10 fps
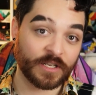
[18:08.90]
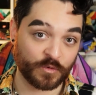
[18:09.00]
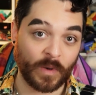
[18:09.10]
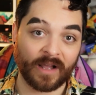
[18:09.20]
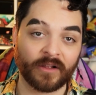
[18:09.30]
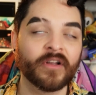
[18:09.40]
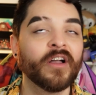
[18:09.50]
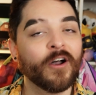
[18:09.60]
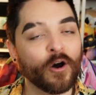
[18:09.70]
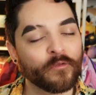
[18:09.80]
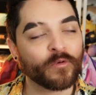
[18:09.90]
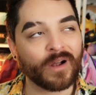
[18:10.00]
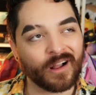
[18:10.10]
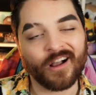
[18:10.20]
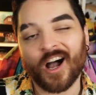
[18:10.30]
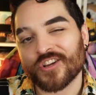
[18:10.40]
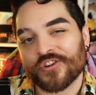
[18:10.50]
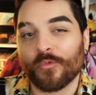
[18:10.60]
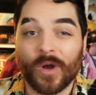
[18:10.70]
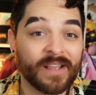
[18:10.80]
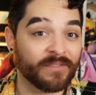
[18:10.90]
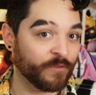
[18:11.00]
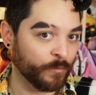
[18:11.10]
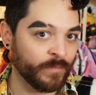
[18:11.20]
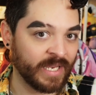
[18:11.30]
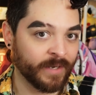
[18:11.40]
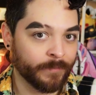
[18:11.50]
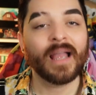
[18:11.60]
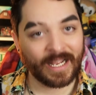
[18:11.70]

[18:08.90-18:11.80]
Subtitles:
as well. Overall, Aja won it for me,